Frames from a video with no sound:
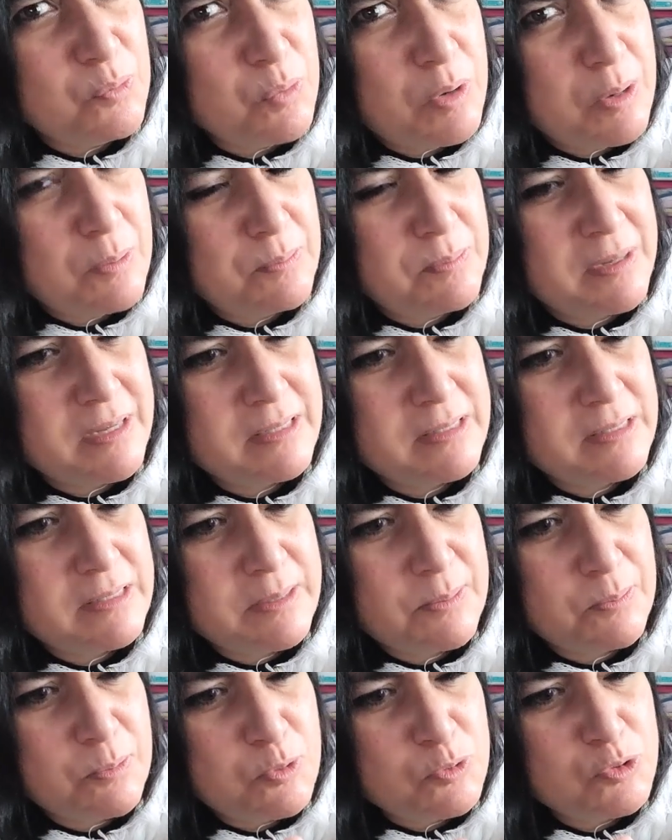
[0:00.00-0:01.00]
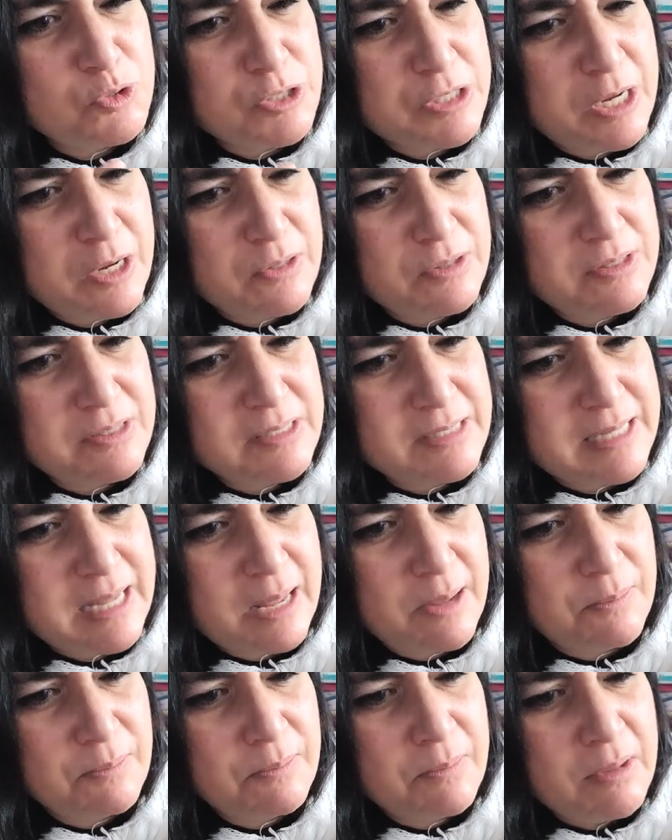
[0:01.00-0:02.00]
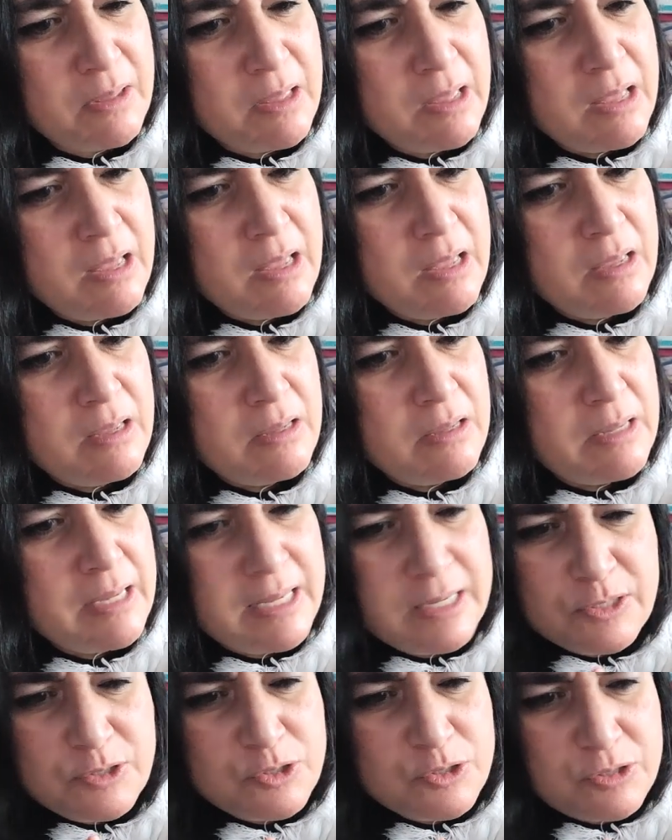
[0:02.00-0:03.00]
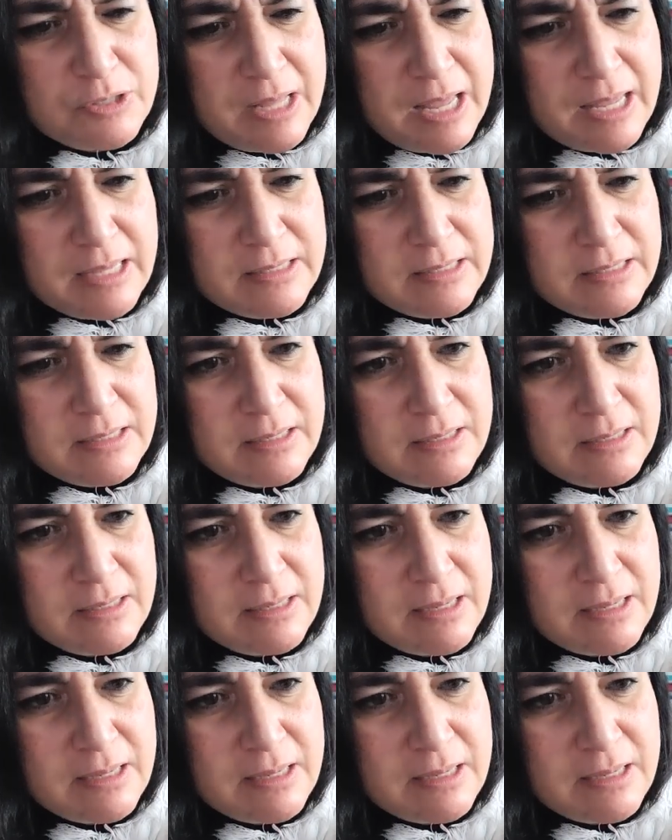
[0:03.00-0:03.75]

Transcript: weird because they both share the same internet.